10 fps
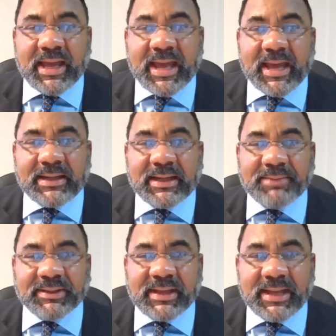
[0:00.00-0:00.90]
and
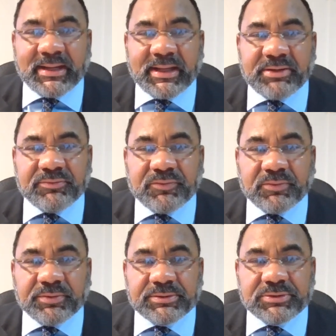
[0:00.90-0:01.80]
I'm a candidate
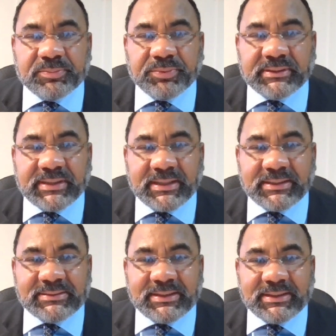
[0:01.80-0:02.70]
for the
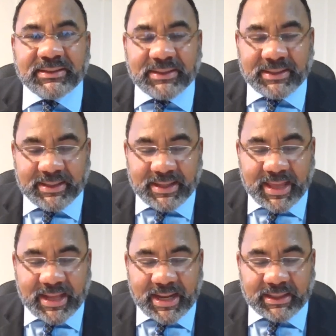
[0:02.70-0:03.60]
superintendency.
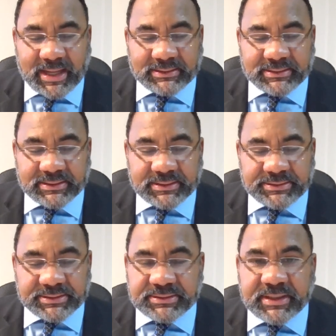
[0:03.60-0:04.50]
And I'd like to
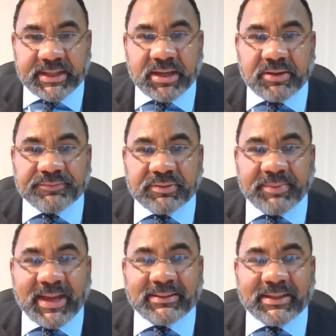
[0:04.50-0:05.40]
just say off the
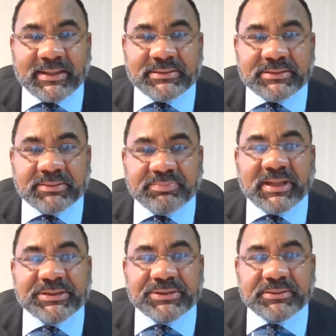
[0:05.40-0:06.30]
bat that it's a
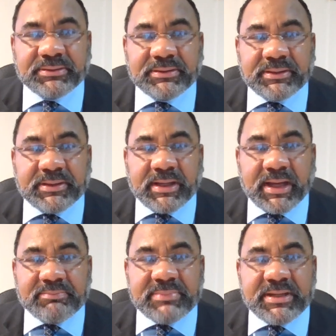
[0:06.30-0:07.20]
pleasure
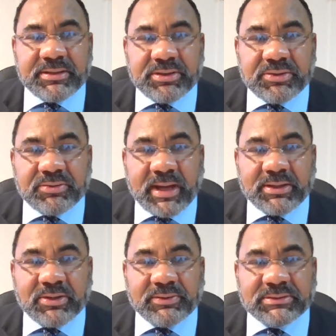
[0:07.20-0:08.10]
meeting you. I
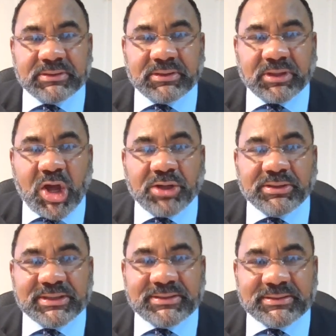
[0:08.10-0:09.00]
know it's a long
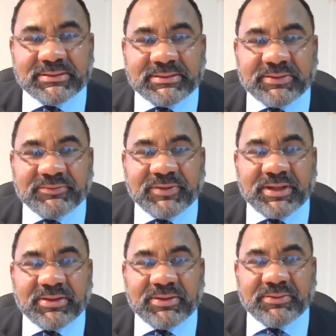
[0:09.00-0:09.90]
distance
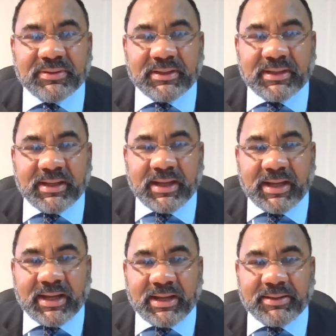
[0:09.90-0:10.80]
video
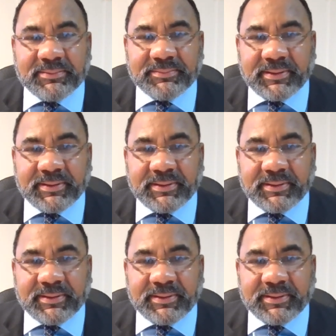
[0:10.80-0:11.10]
uh,